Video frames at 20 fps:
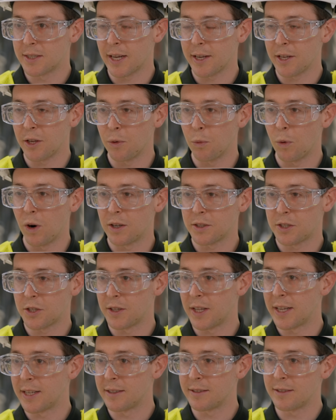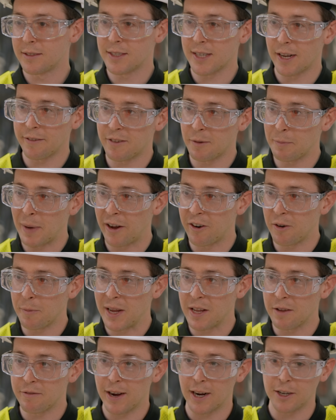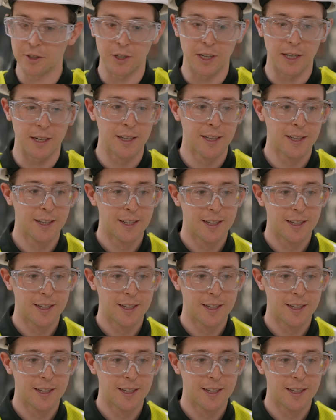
that you want to then send for battery manufacturing.